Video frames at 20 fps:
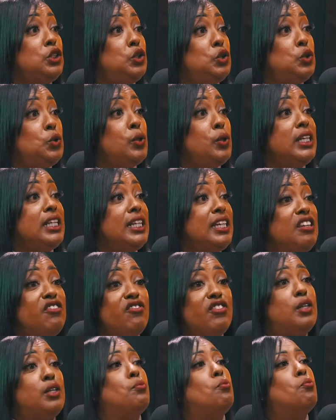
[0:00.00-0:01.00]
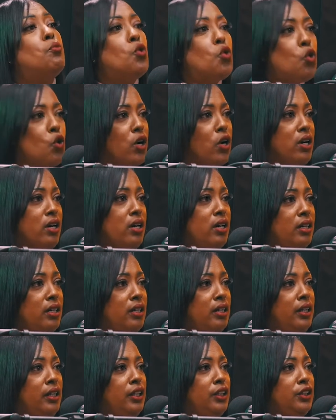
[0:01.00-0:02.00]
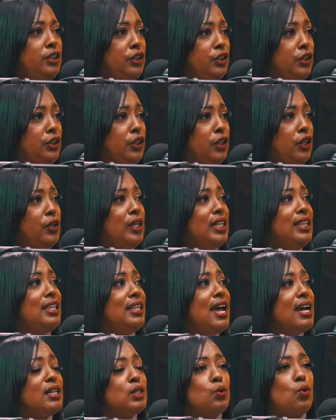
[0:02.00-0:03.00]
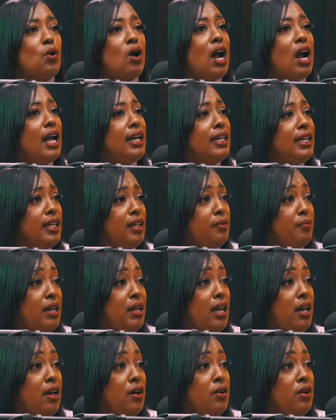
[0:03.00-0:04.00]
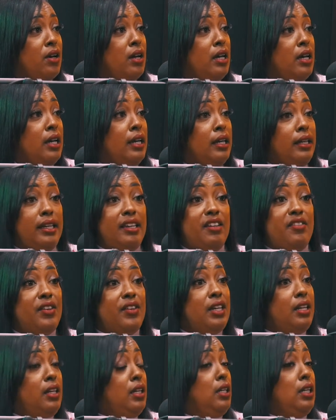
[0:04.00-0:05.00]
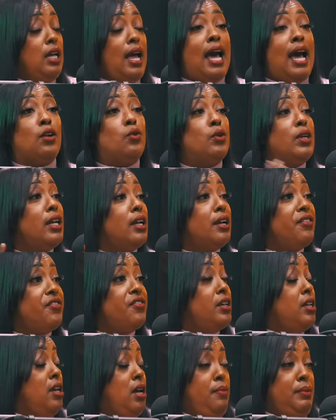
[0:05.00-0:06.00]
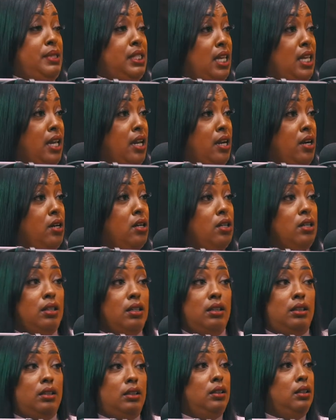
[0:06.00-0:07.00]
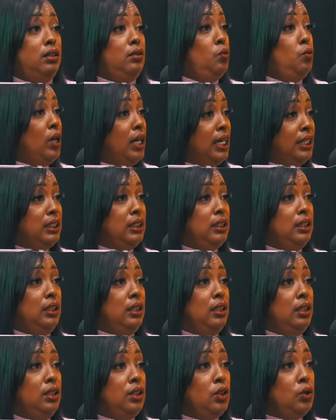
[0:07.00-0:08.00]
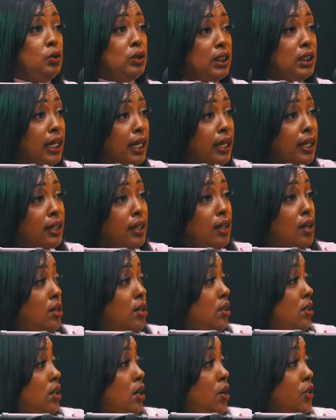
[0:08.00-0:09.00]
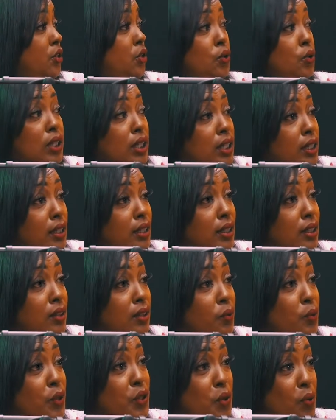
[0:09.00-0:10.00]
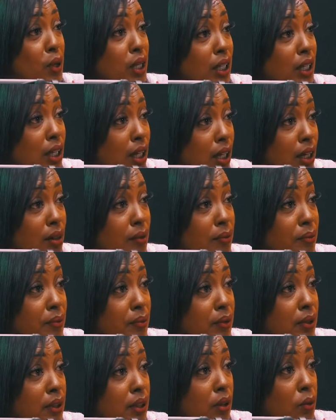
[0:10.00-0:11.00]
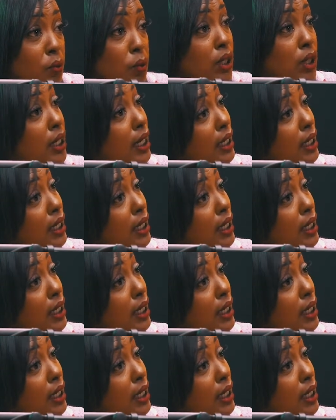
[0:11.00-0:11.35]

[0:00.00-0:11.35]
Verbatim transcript: to do it even more. Mm. You know, and that's where I am now. If, if I don't care if I'm scared, what? You said you good when you want to come. What